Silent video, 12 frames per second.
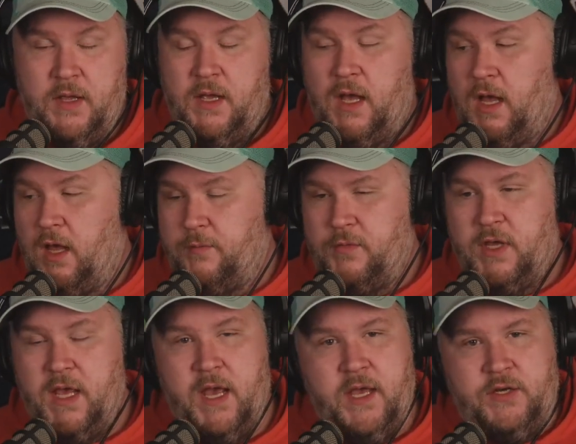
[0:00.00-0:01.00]
Uh, you
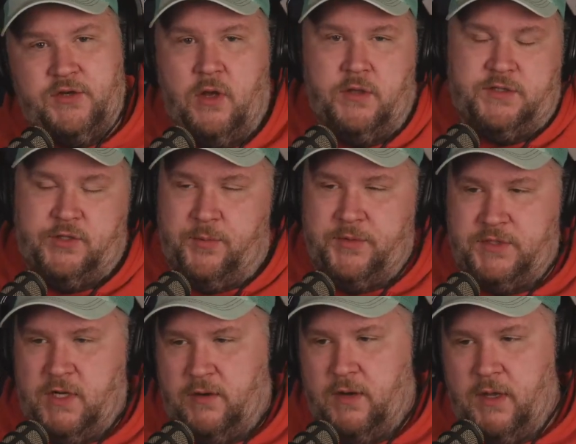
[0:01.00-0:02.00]
can't control a super chat,
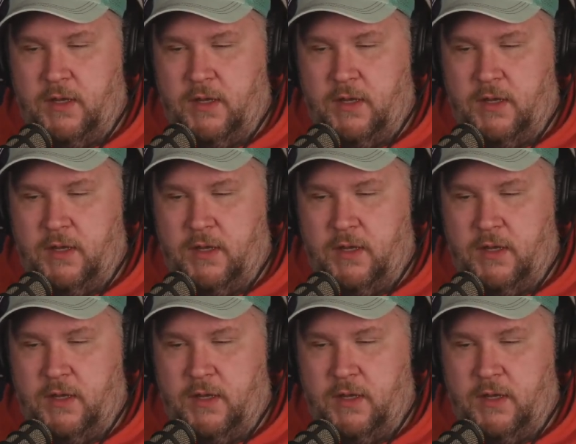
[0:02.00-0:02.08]
right?